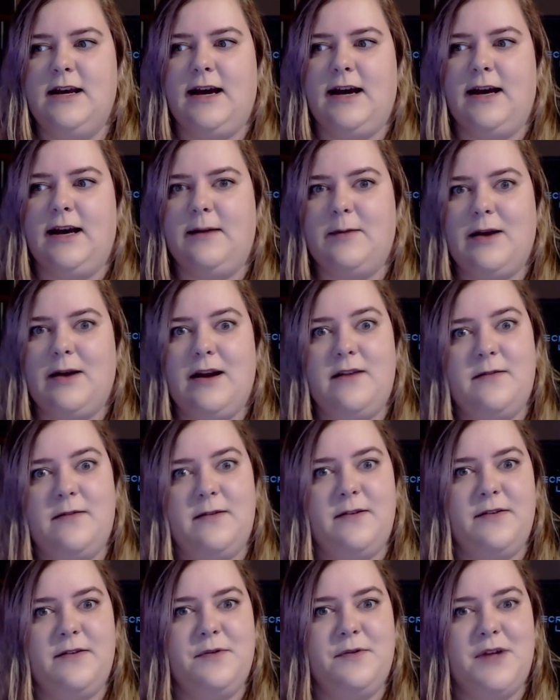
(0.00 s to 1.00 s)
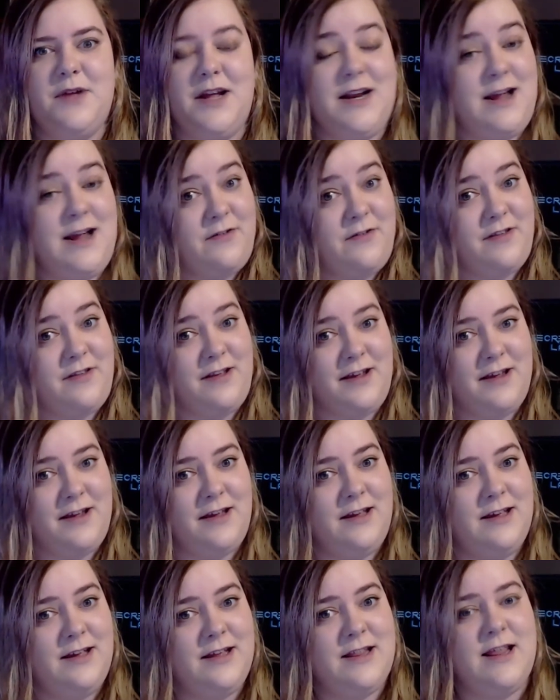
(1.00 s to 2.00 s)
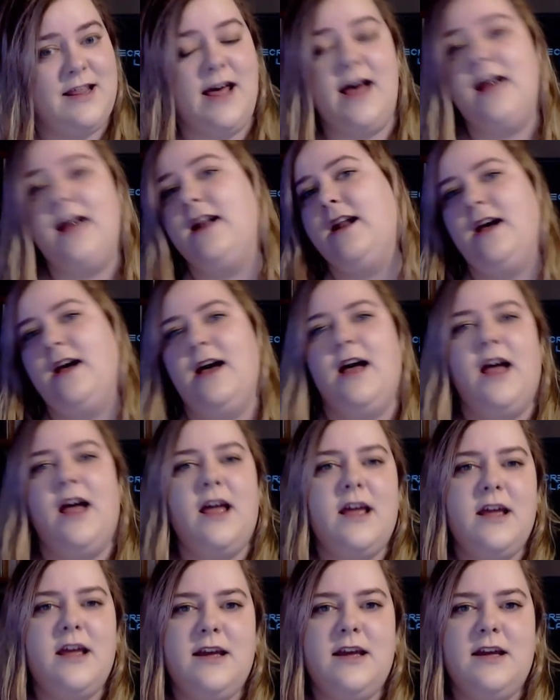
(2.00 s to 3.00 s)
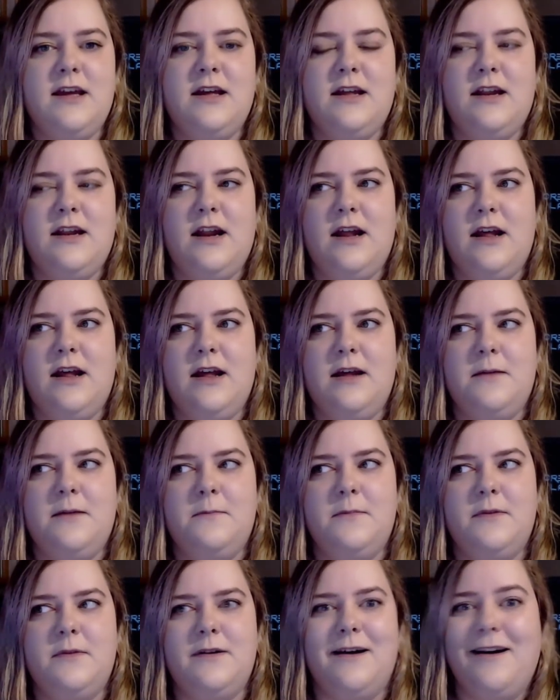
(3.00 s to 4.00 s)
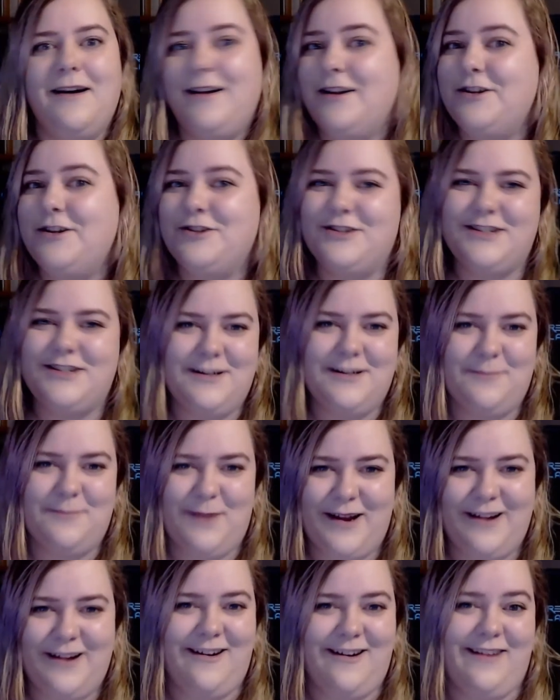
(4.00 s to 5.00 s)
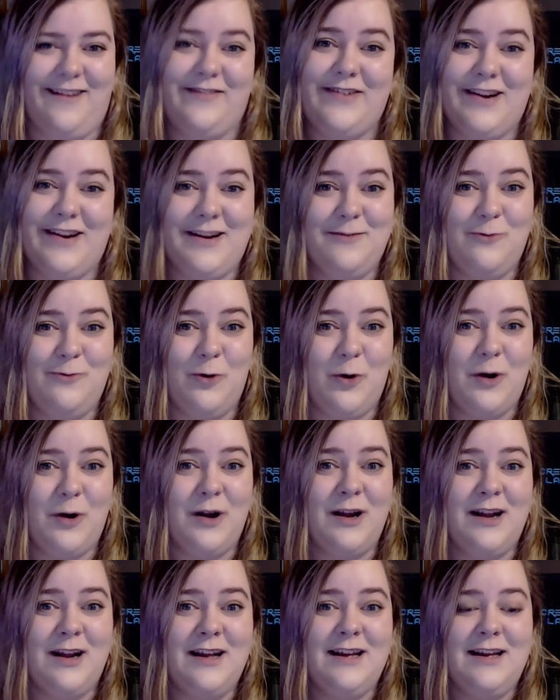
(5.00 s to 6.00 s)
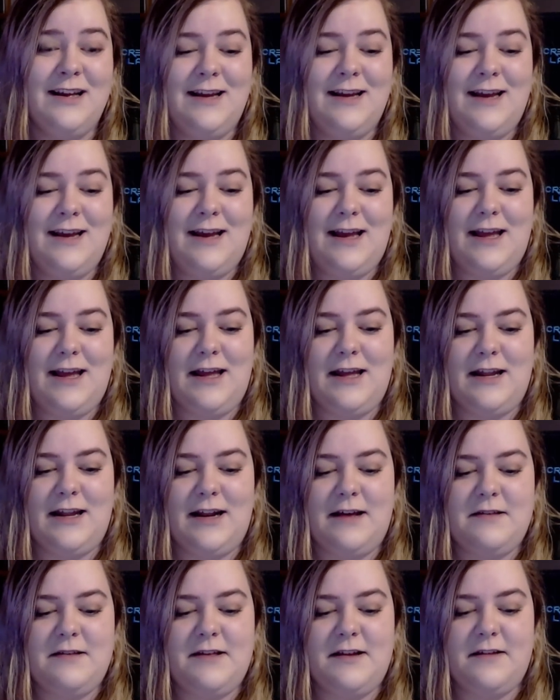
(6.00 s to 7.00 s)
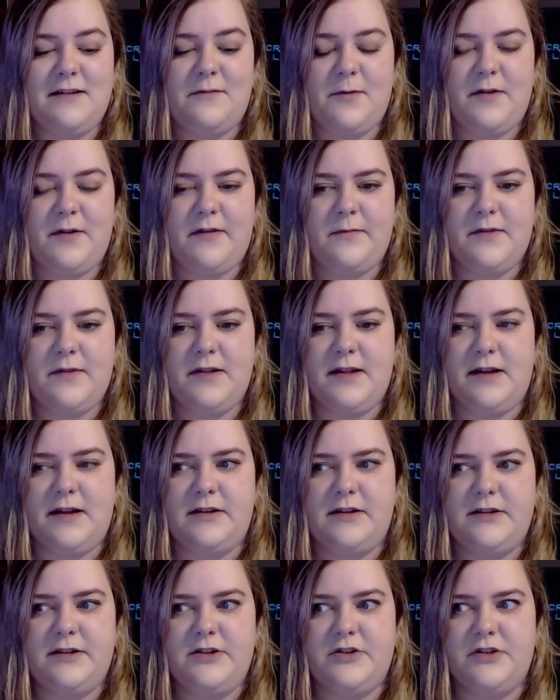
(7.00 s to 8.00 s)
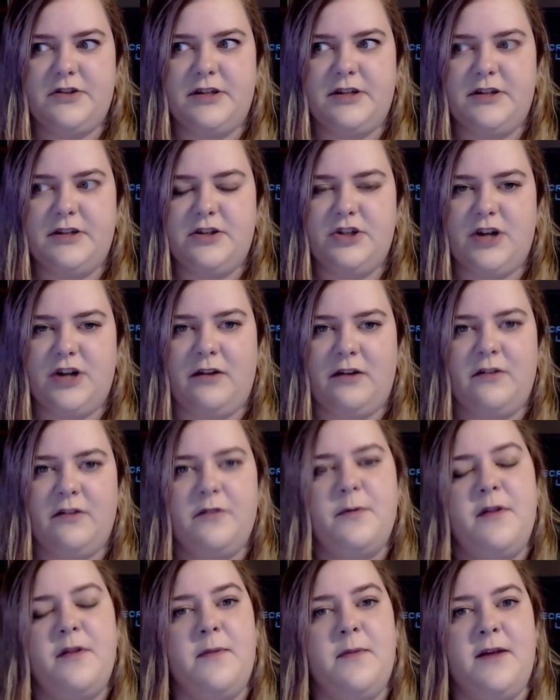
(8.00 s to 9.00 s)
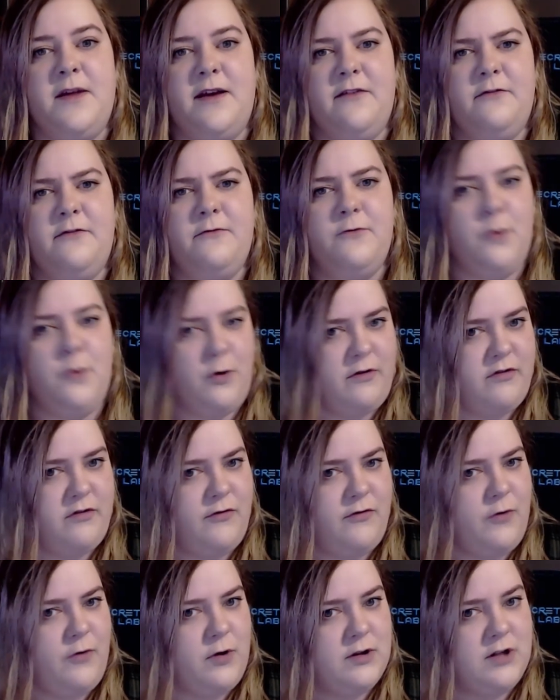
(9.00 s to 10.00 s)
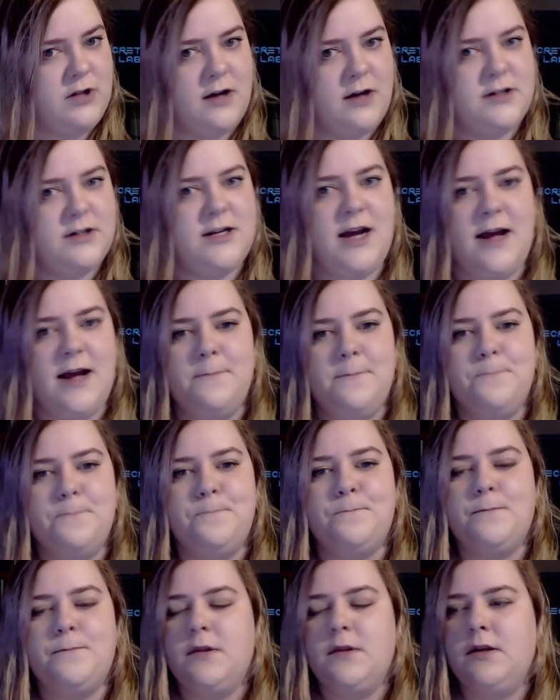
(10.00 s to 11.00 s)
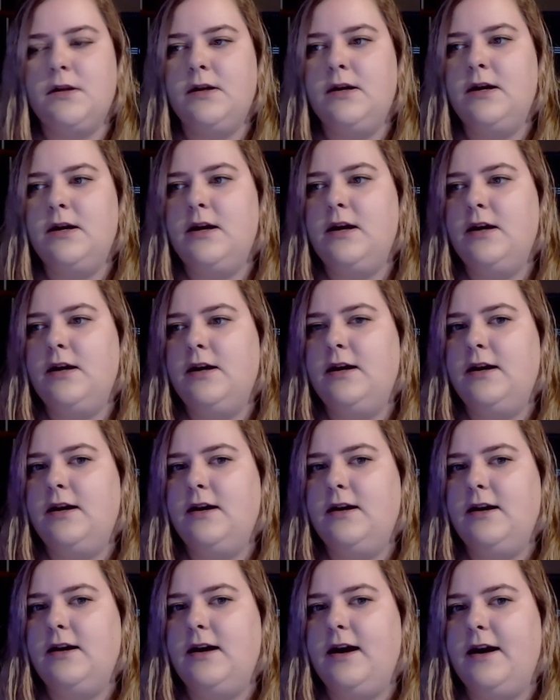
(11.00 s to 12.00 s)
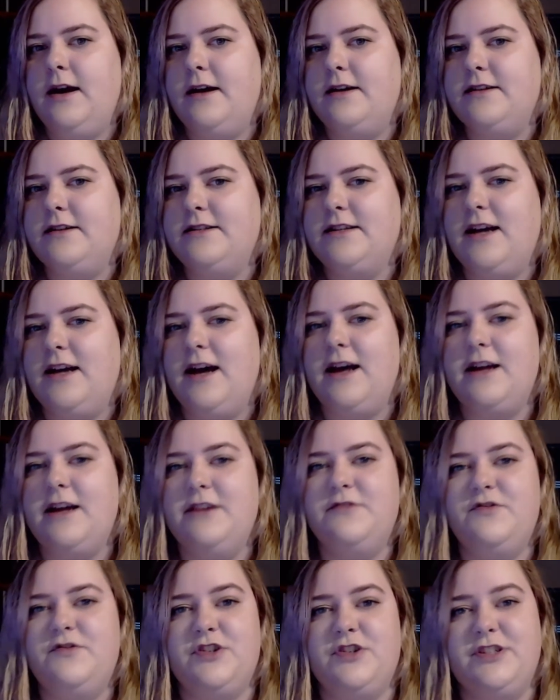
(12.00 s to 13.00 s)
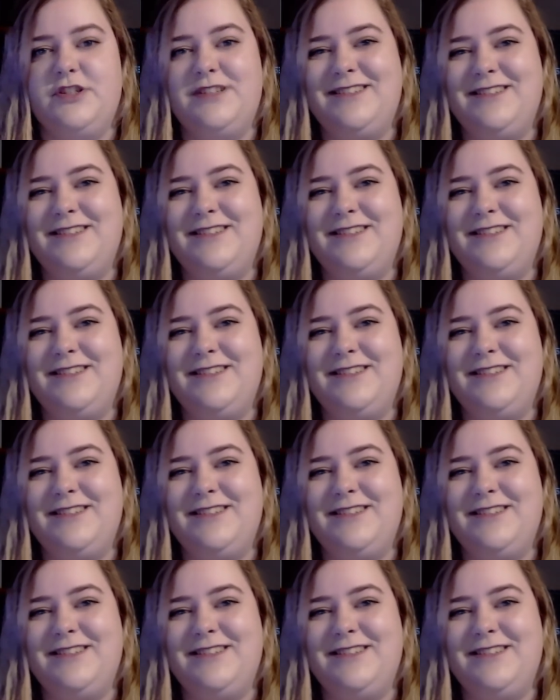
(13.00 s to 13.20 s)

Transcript: I'm kind of announcing that I am not interested in Minecraft anymore. And I think it's been something that just in general, it's been something I've forced for a long time, as I do